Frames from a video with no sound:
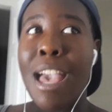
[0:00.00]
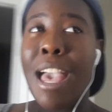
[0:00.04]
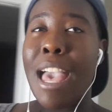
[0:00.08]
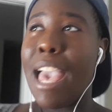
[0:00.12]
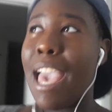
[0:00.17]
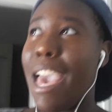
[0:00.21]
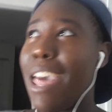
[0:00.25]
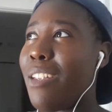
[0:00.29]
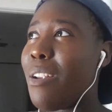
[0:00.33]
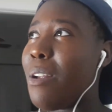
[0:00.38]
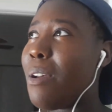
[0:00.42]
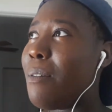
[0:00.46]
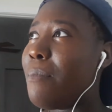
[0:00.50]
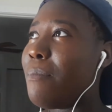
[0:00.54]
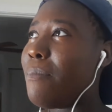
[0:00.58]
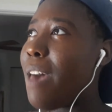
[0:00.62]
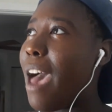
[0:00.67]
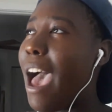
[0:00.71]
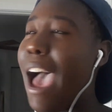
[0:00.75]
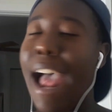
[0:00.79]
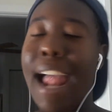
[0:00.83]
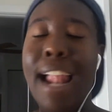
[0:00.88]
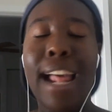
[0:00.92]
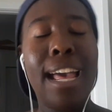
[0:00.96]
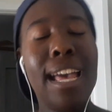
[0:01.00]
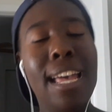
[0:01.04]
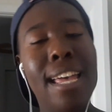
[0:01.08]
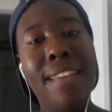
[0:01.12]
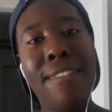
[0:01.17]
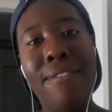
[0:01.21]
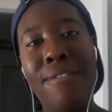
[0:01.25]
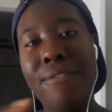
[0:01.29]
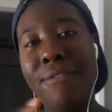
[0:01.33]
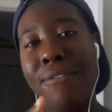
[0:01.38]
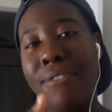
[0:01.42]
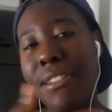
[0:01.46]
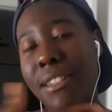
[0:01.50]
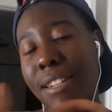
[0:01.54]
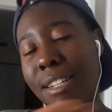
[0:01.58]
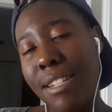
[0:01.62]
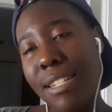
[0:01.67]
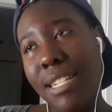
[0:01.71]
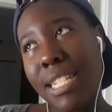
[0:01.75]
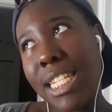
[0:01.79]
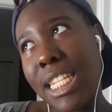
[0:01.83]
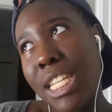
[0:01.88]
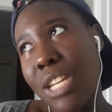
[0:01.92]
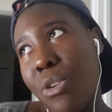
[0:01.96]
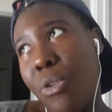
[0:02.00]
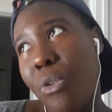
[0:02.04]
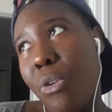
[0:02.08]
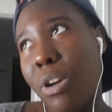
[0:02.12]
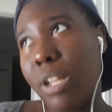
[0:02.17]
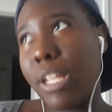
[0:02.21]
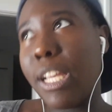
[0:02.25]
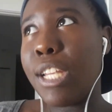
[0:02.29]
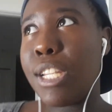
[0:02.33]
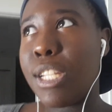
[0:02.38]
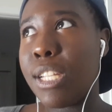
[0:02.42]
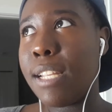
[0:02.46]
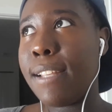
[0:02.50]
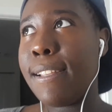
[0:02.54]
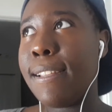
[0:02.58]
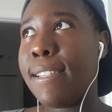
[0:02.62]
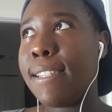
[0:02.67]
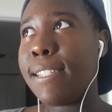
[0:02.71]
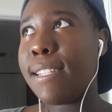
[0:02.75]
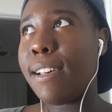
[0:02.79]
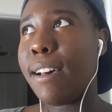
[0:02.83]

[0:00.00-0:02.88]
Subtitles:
And I've seen correlations